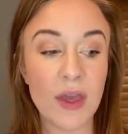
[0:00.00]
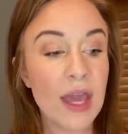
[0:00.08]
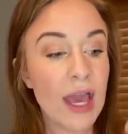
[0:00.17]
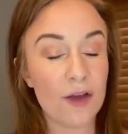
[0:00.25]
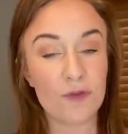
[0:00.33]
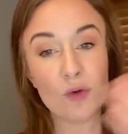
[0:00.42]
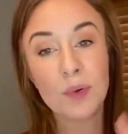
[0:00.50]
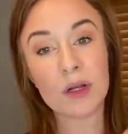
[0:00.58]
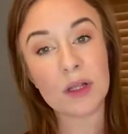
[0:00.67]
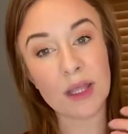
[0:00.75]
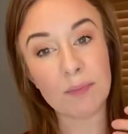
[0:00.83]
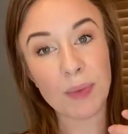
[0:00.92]
If you put a
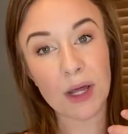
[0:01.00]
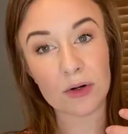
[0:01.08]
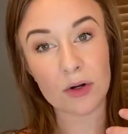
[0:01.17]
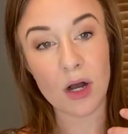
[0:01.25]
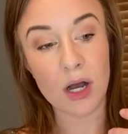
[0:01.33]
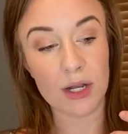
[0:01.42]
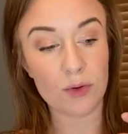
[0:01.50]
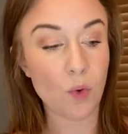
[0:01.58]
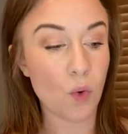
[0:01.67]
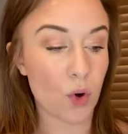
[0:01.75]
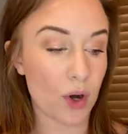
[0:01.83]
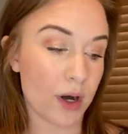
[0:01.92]
lip butter on
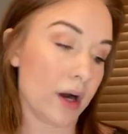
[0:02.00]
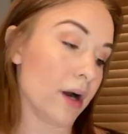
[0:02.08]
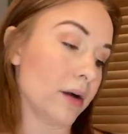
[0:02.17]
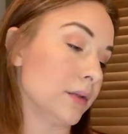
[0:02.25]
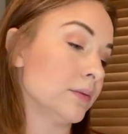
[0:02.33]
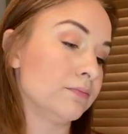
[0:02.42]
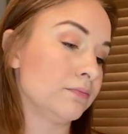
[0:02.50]
or